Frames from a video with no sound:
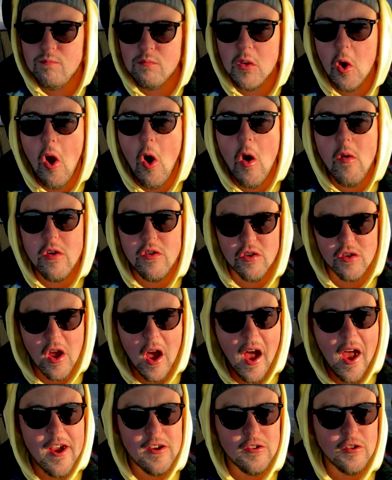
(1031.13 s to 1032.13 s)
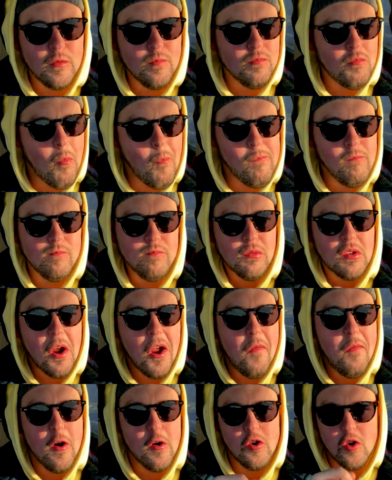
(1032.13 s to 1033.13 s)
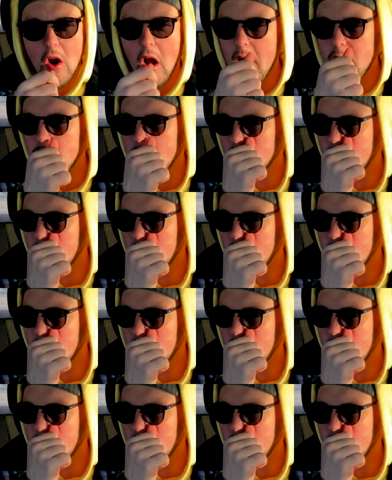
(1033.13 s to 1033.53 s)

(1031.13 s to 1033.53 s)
All these guys in their trucks